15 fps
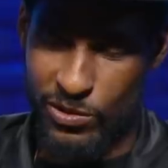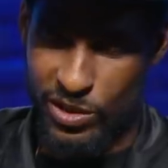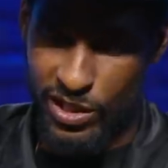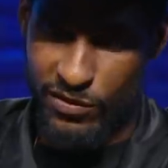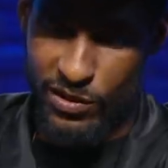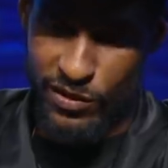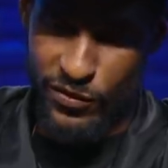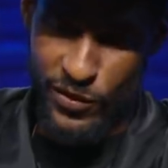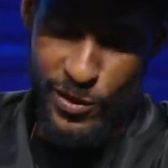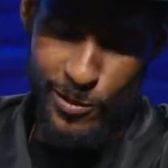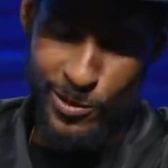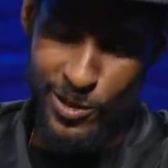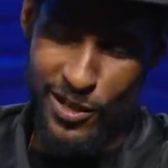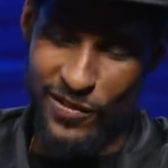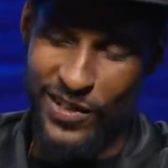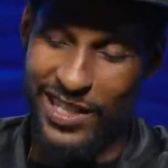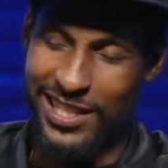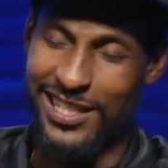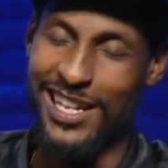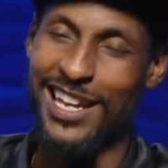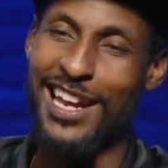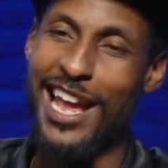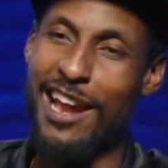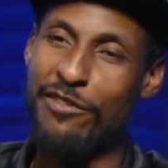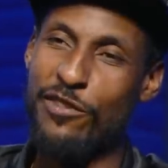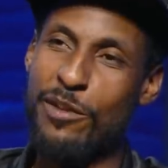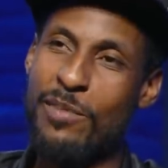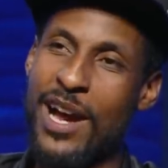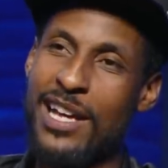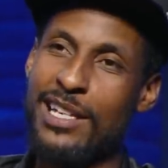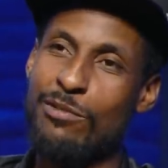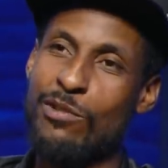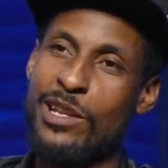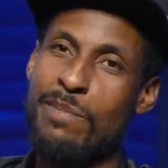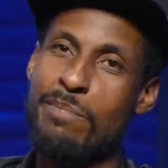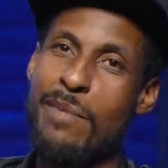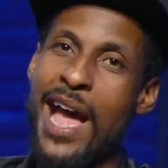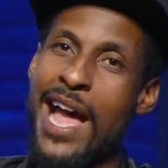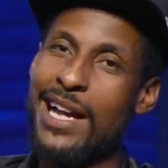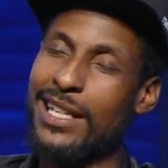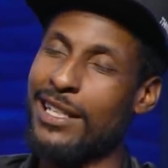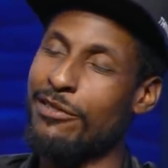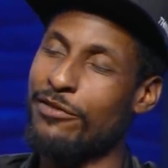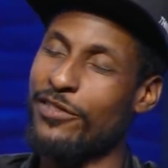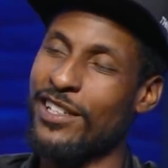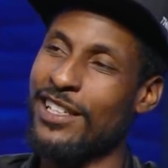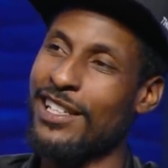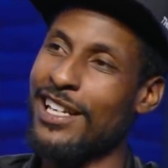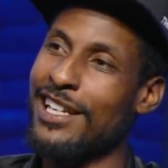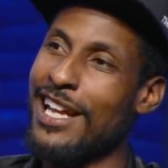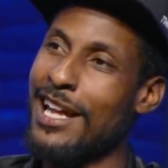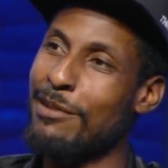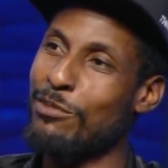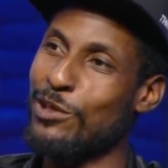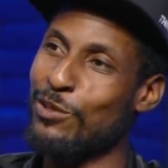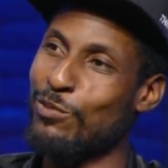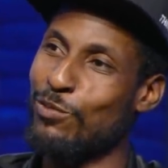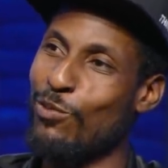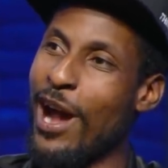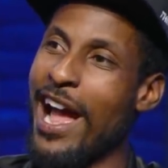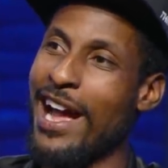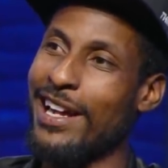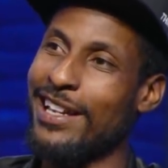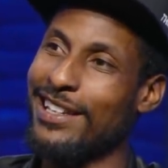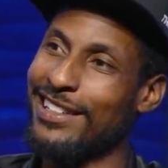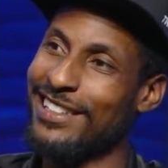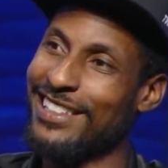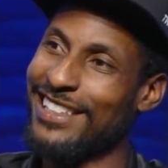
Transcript: TV and film stuff. He said everybody with Mac in front of their name was whack.